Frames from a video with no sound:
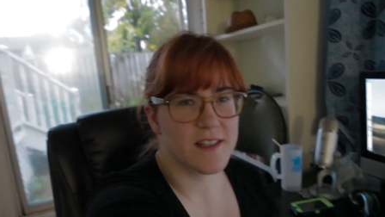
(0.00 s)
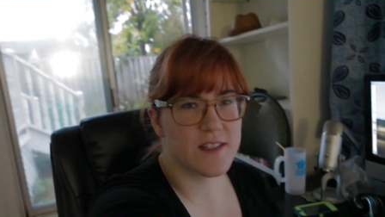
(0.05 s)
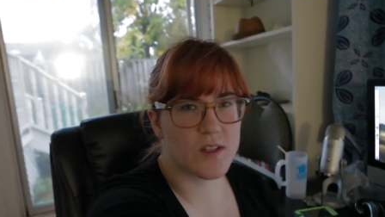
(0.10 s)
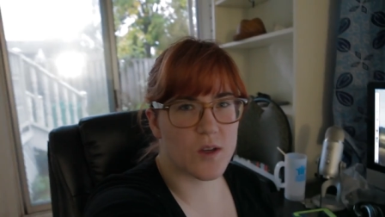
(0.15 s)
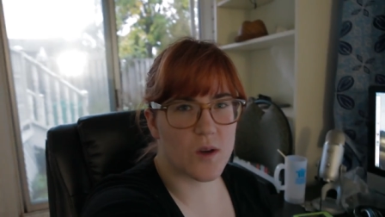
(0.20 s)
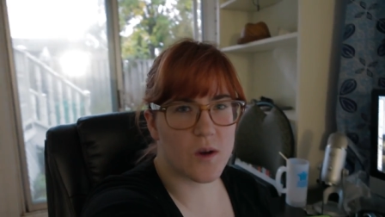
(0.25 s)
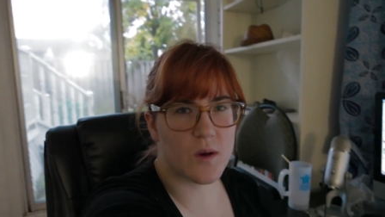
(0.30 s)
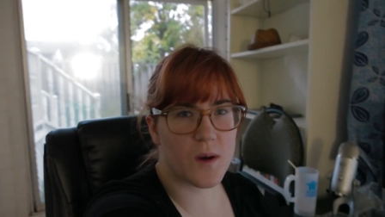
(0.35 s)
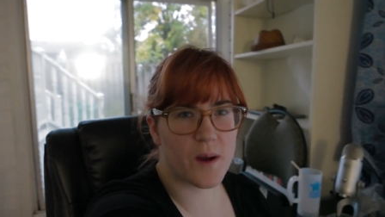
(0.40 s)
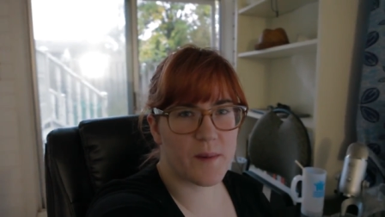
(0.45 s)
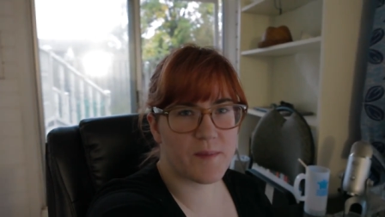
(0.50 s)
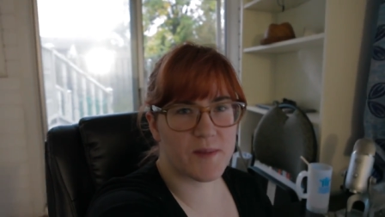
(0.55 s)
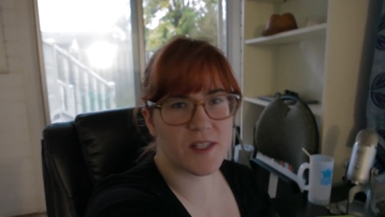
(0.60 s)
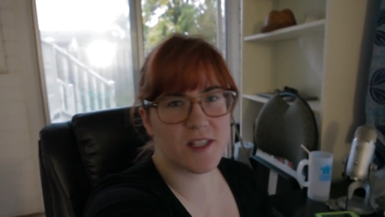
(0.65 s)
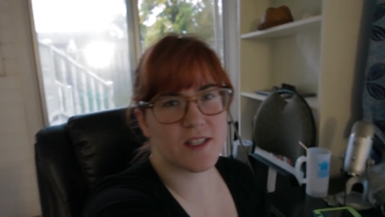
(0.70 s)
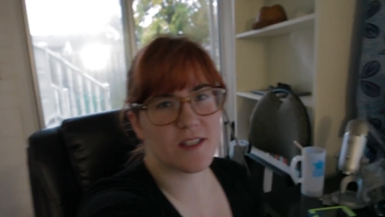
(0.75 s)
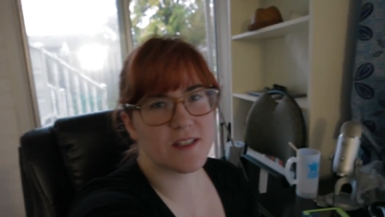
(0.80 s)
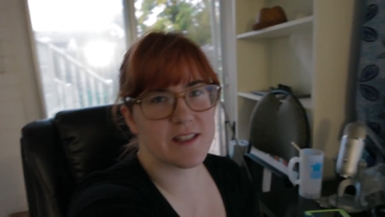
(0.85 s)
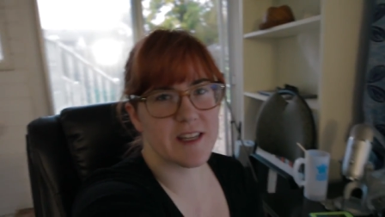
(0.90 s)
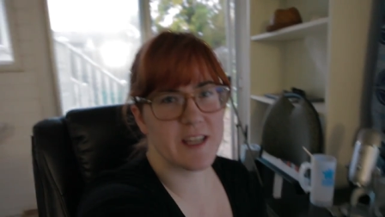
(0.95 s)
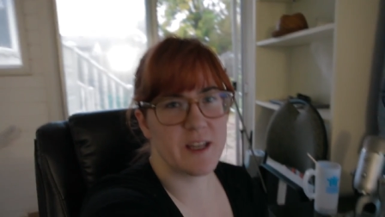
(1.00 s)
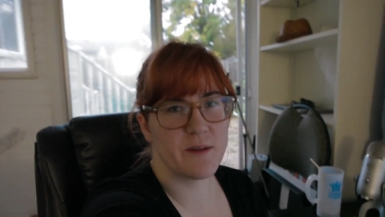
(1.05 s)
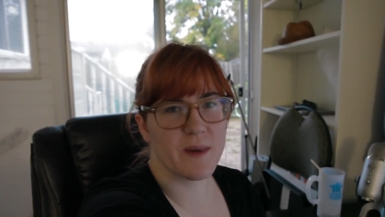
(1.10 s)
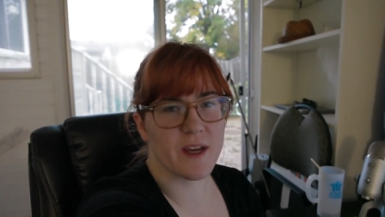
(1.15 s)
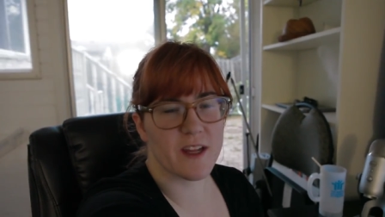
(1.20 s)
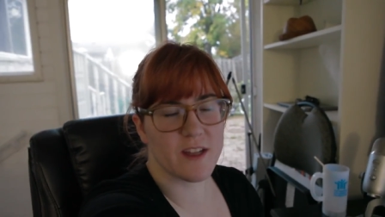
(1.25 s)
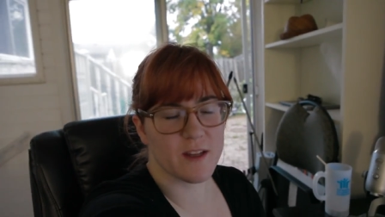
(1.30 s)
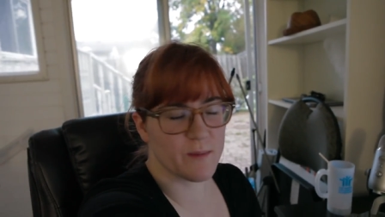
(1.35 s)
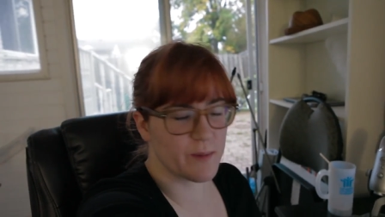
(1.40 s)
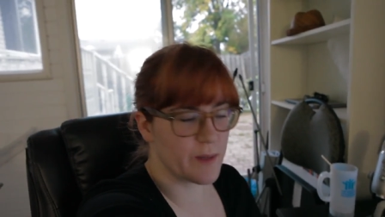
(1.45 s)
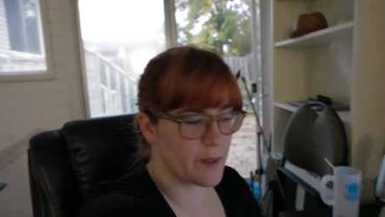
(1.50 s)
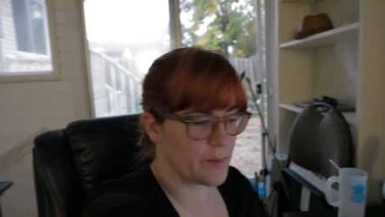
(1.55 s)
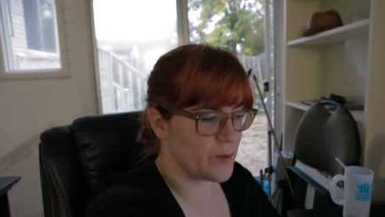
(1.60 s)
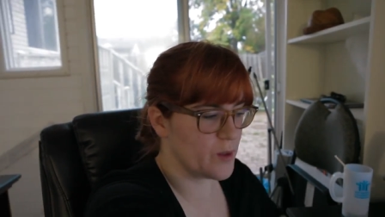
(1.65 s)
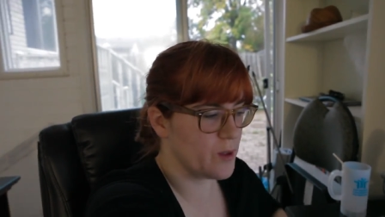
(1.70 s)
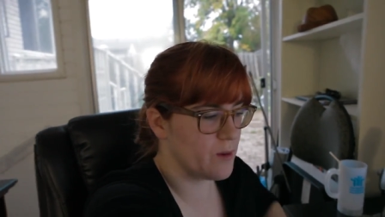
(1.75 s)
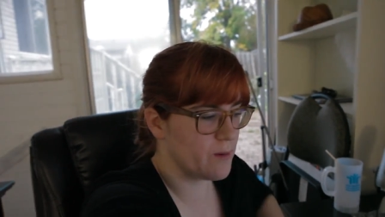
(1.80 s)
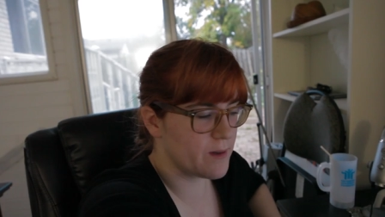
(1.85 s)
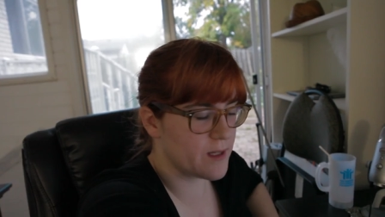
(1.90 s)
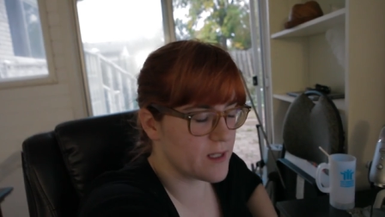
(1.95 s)
So I'm just emailing
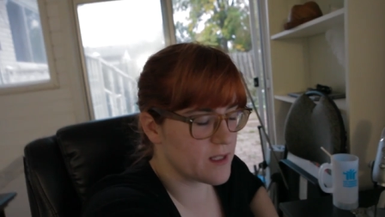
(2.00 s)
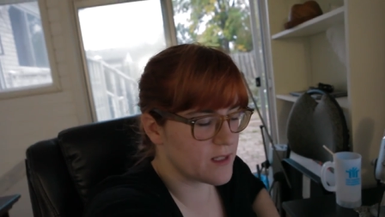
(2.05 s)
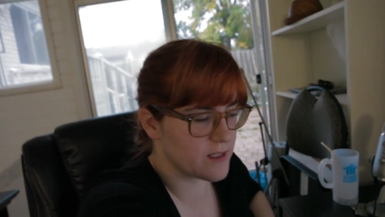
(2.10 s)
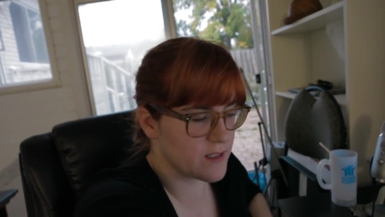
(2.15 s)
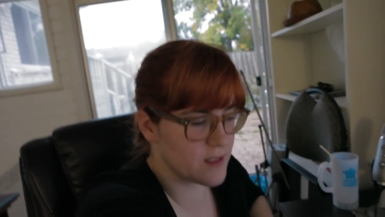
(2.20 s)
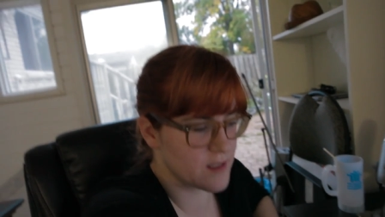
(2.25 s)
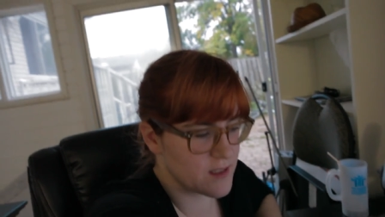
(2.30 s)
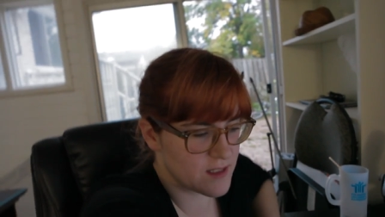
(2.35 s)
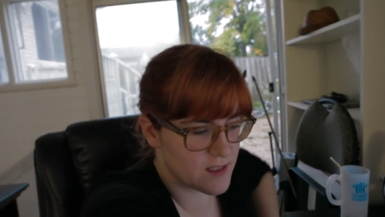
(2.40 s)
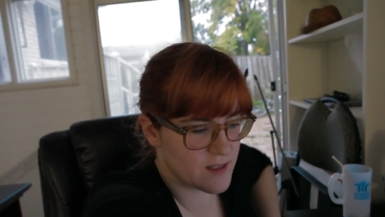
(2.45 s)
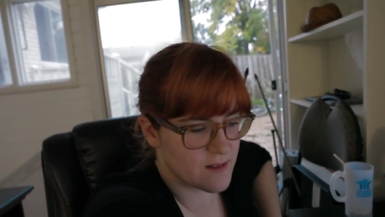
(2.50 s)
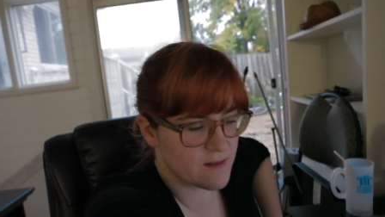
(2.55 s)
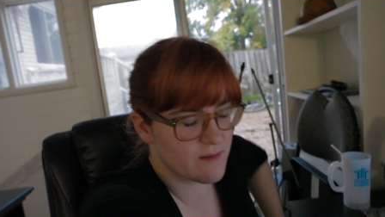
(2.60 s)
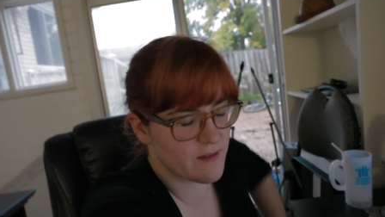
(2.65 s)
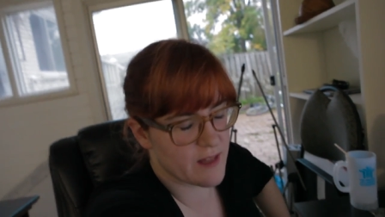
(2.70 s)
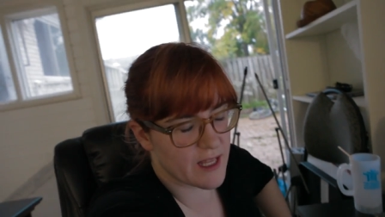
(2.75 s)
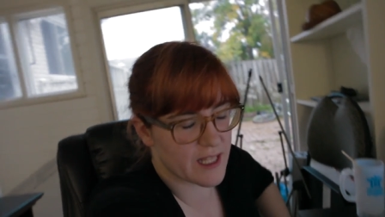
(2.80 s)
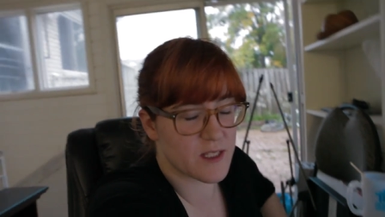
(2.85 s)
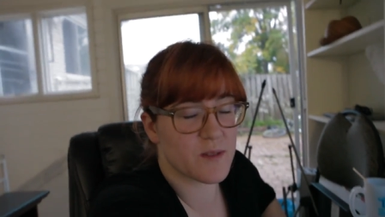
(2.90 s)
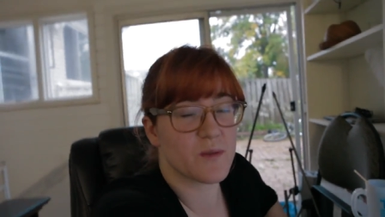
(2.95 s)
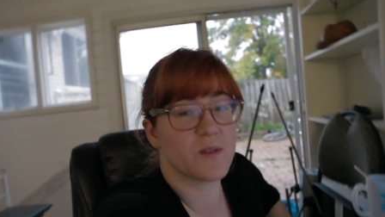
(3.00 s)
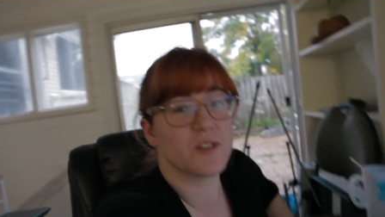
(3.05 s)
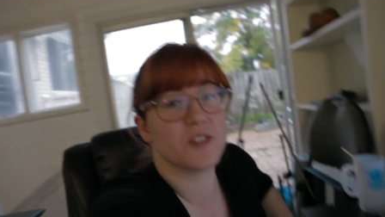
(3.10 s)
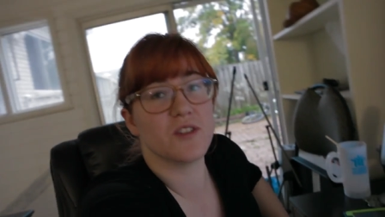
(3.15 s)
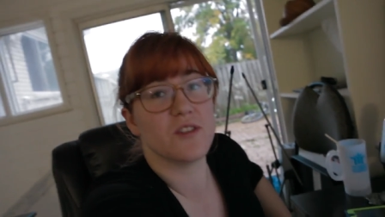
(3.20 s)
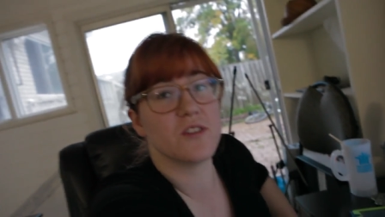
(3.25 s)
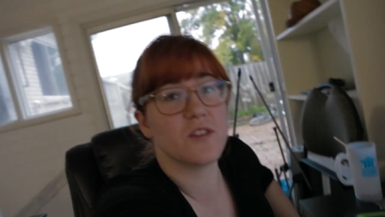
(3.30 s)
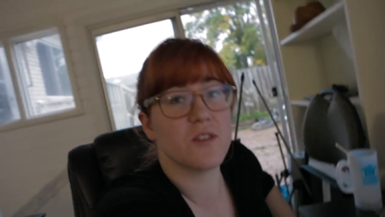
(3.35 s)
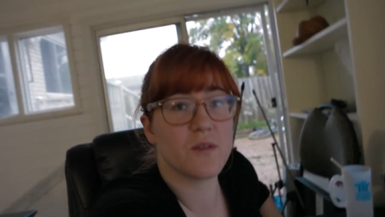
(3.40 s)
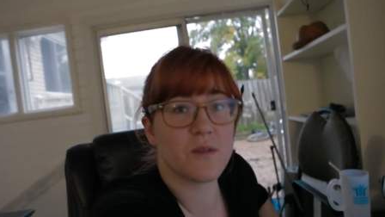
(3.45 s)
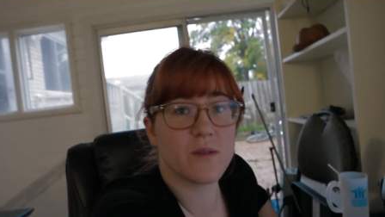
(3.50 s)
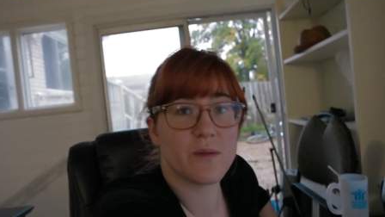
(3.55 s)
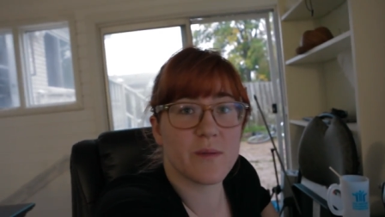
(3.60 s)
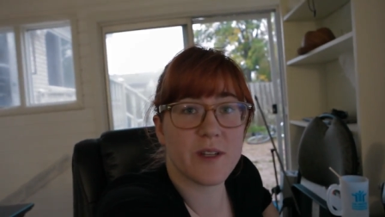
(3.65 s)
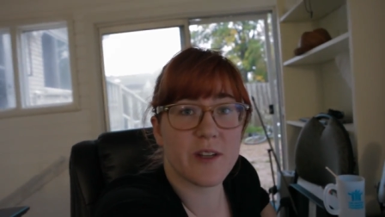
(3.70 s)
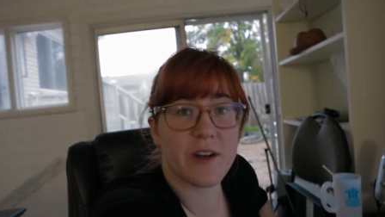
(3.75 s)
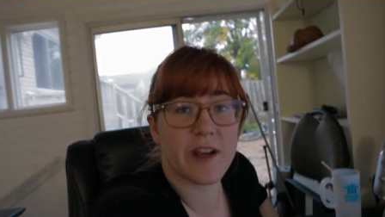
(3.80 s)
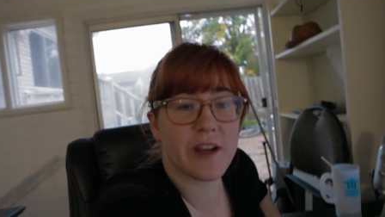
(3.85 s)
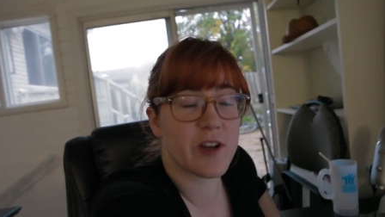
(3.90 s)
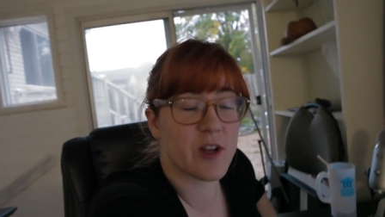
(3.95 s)
people because that's what you do
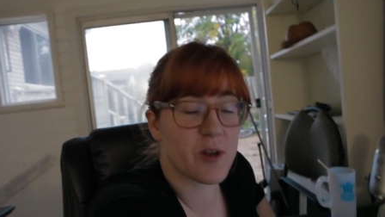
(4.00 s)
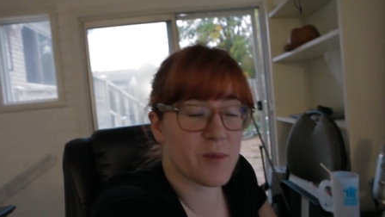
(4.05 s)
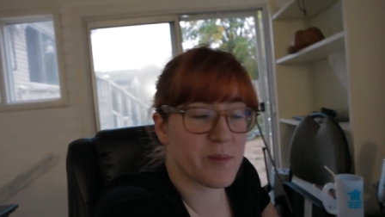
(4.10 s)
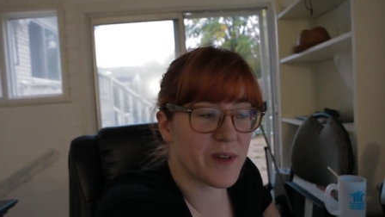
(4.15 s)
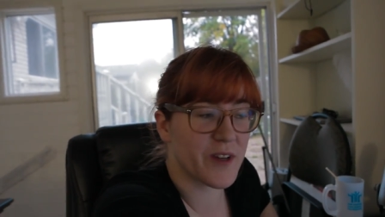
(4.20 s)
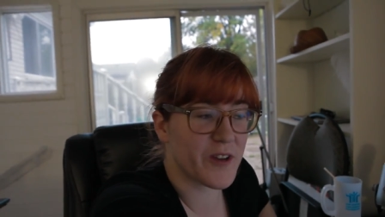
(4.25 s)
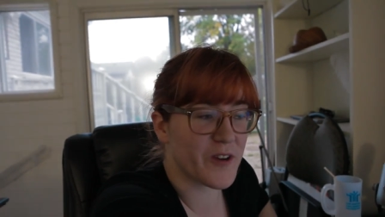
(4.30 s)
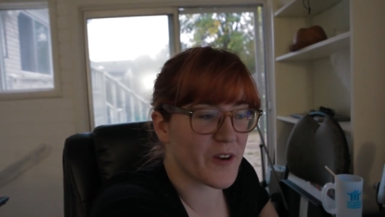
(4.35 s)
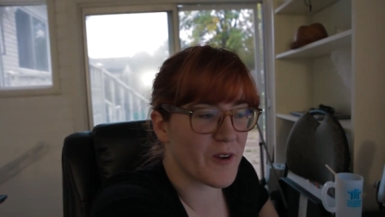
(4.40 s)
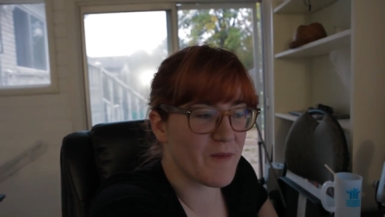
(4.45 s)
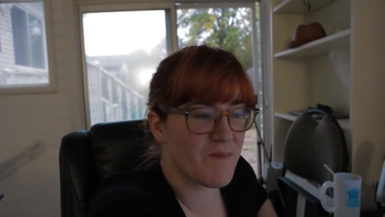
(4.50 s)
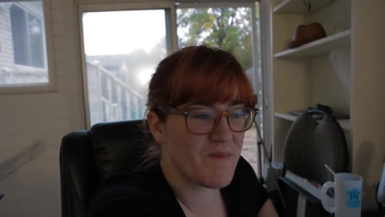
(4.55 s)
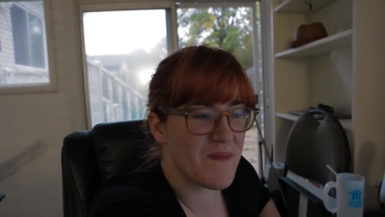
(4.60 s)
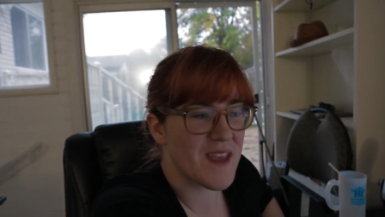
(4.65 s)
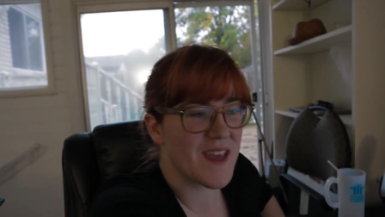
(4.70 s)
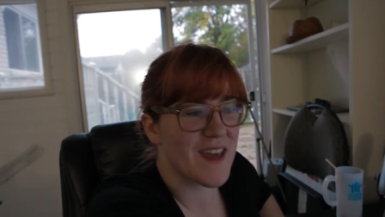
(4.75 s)
when you're at your computer,